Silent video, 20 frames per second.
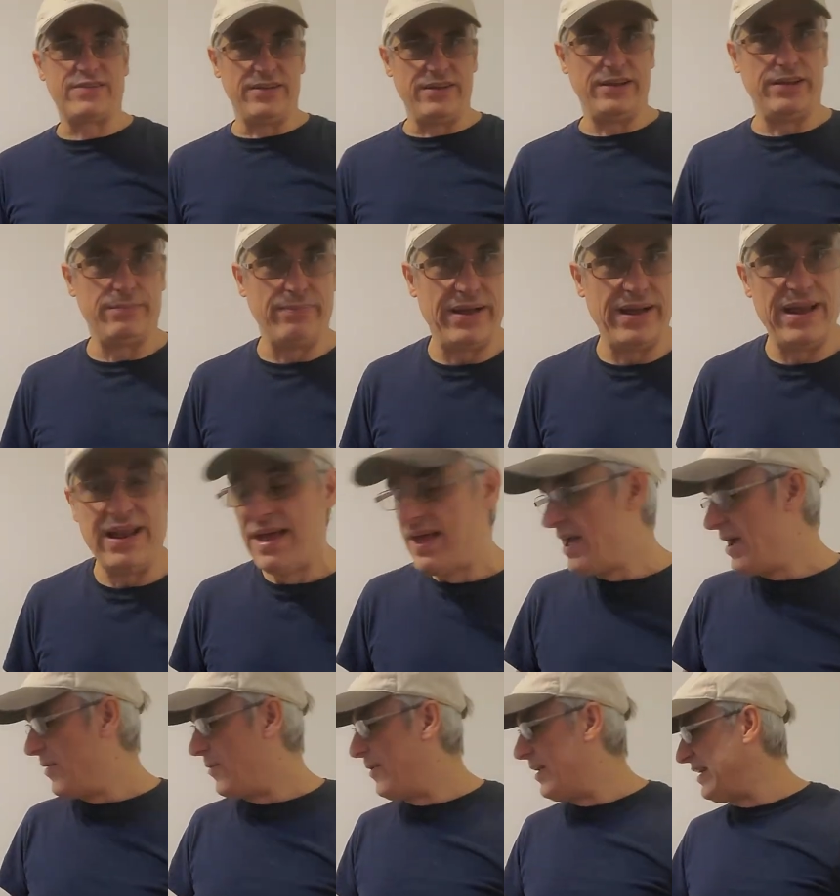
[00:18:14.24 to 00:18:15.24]
a little bit
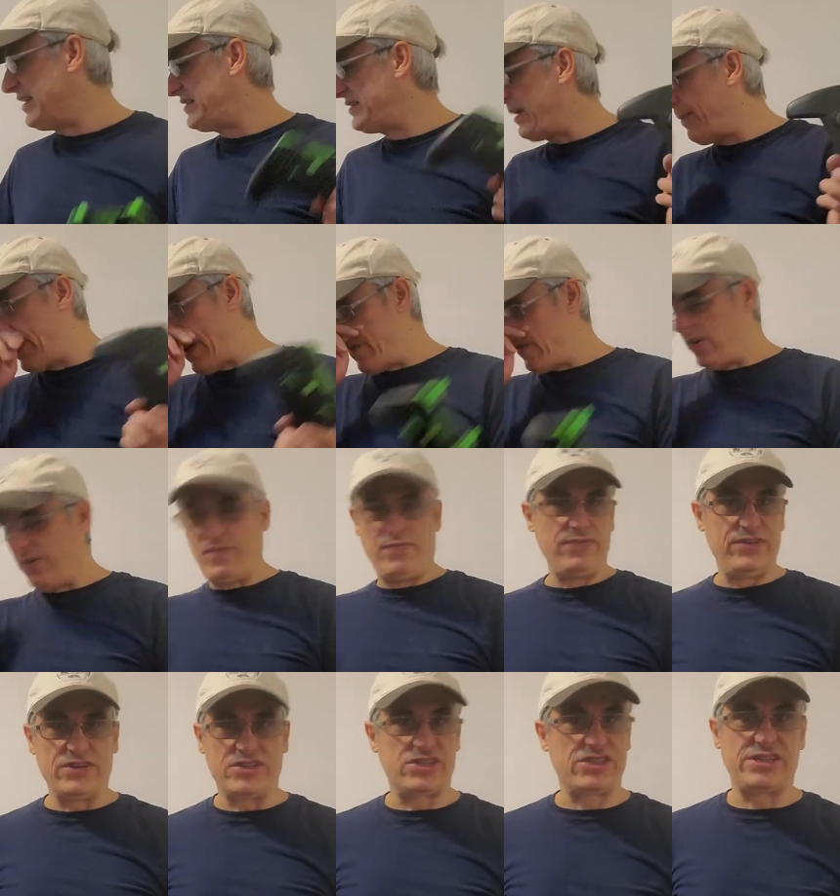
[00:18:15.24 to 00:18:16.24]
when I see people
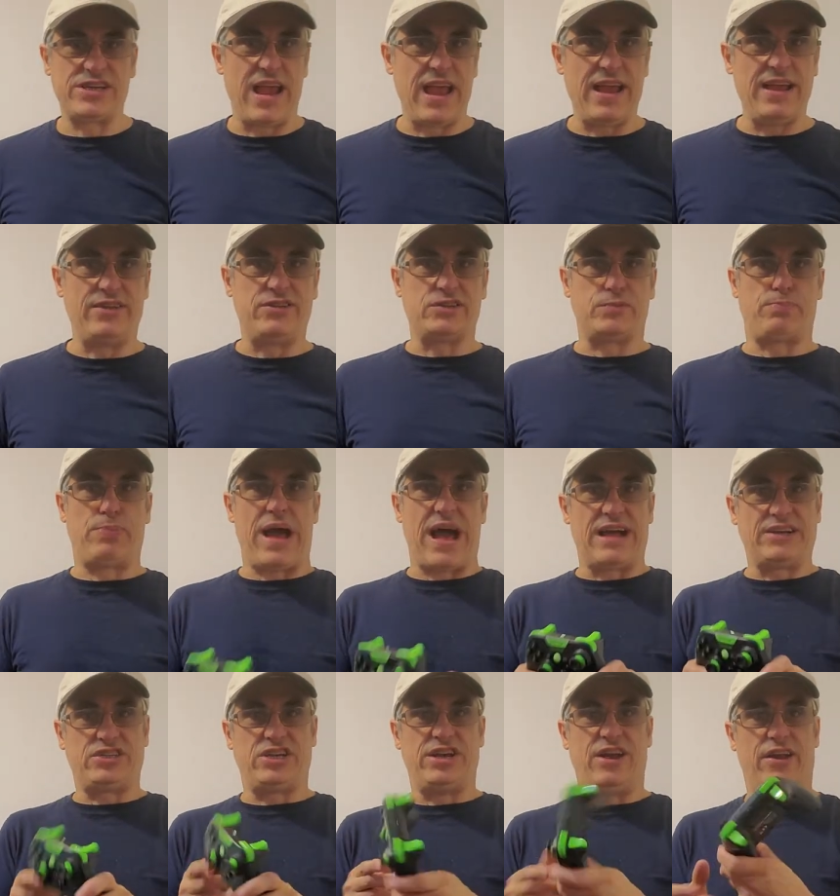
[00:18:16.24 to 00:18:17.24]
just
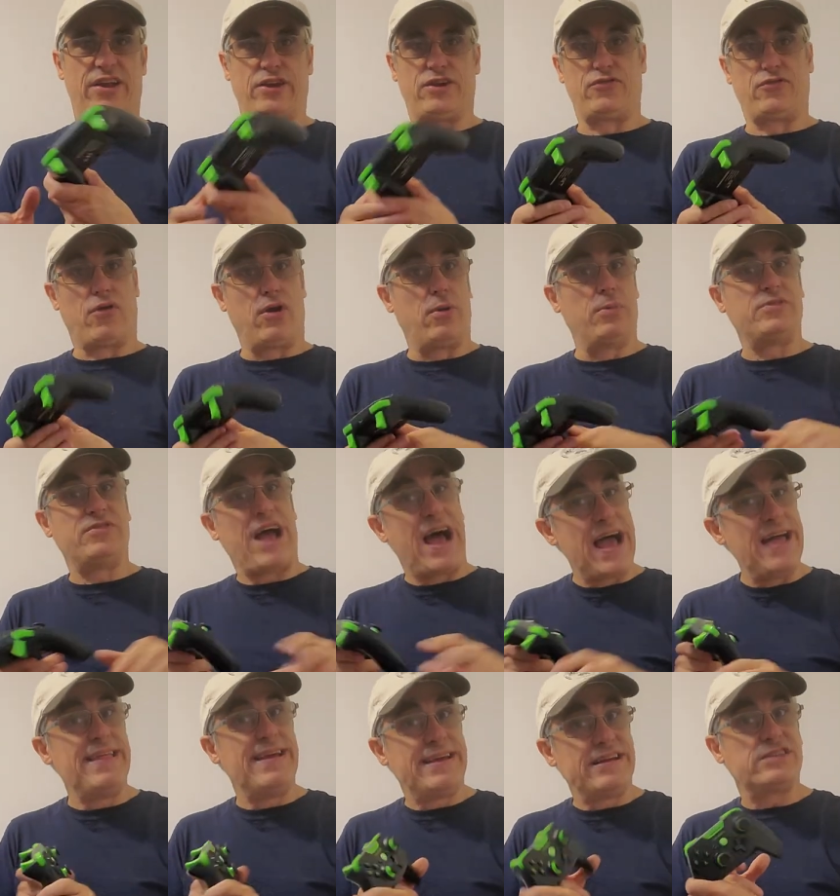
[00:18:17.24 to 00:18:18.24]
bashing on a controller, which
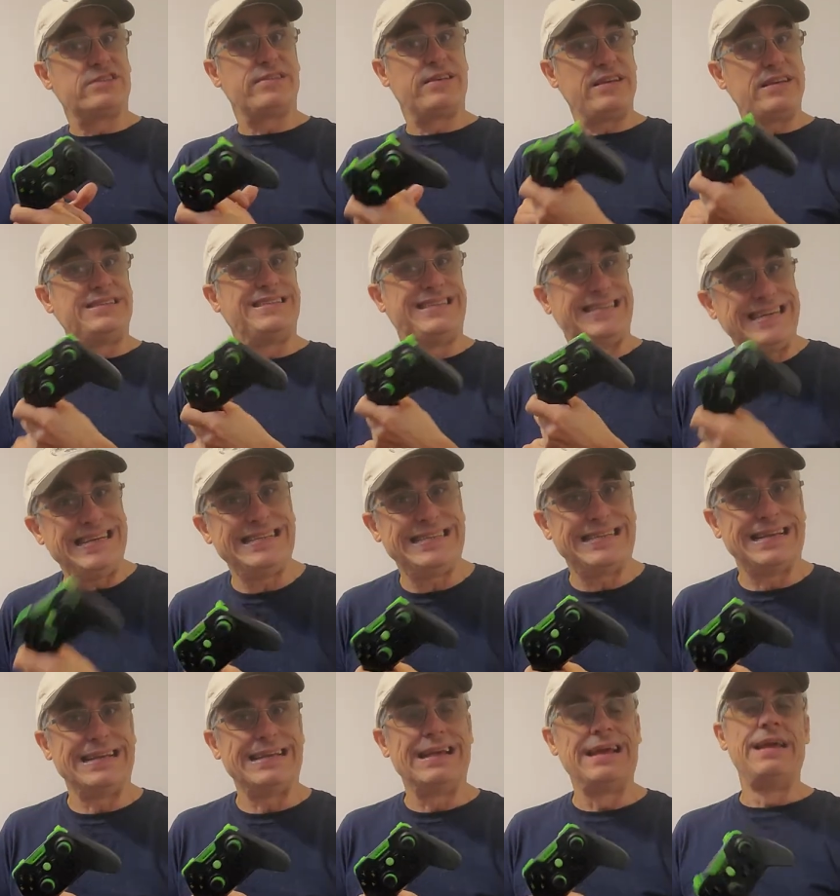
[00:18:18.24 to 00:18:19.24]
I think is
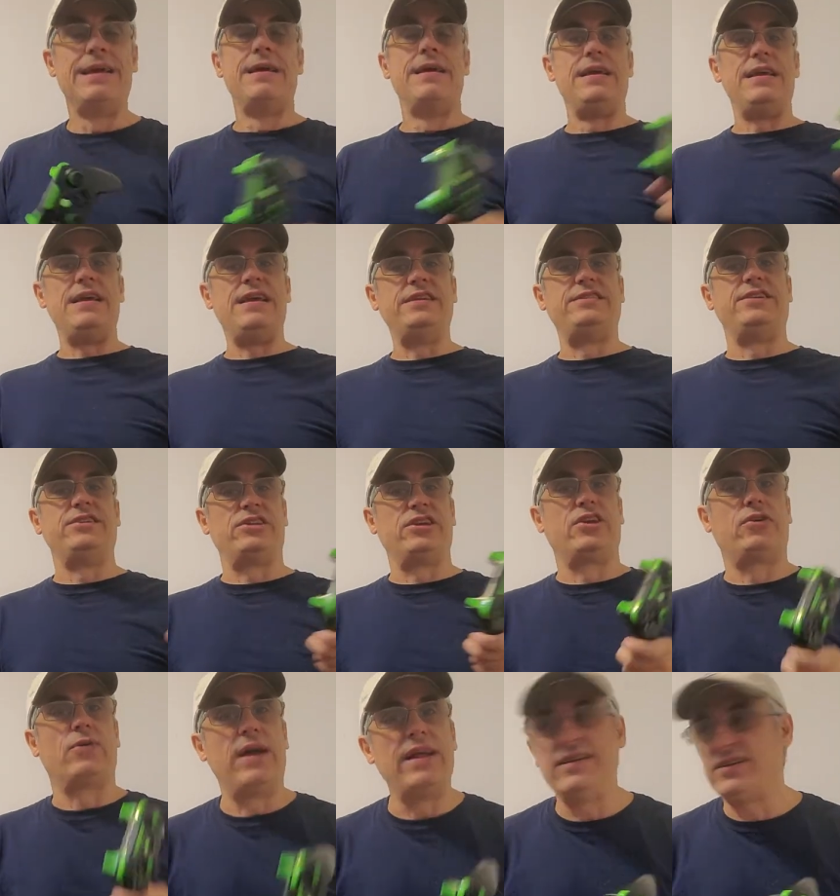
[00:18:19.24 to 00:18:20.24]
decent. Is it the
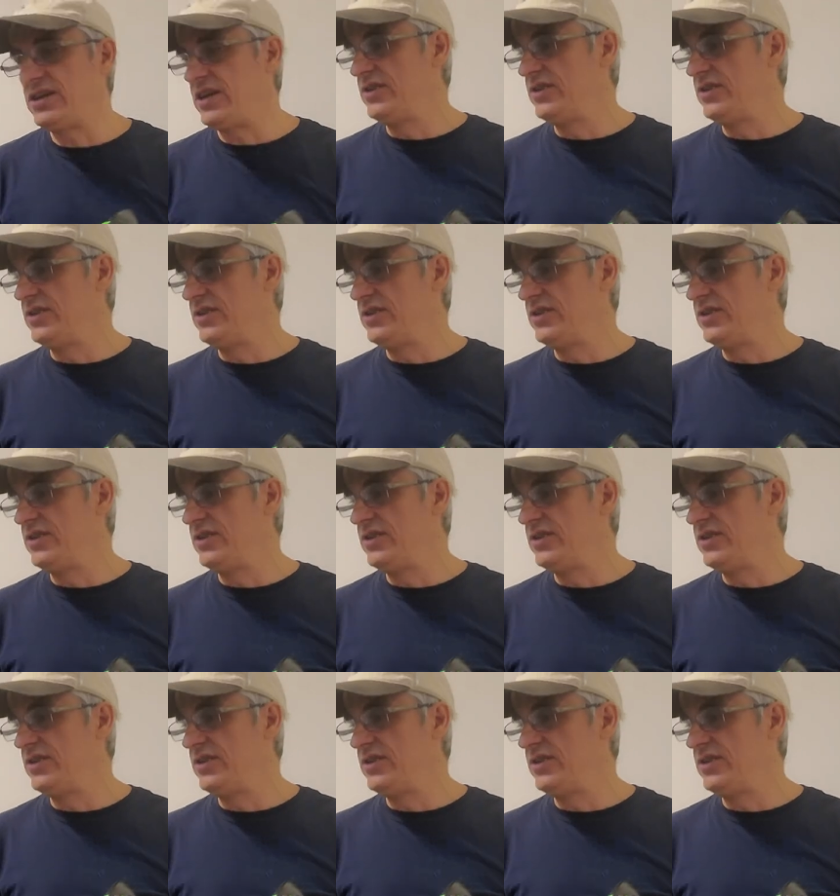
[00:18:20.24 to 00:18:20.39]
greatest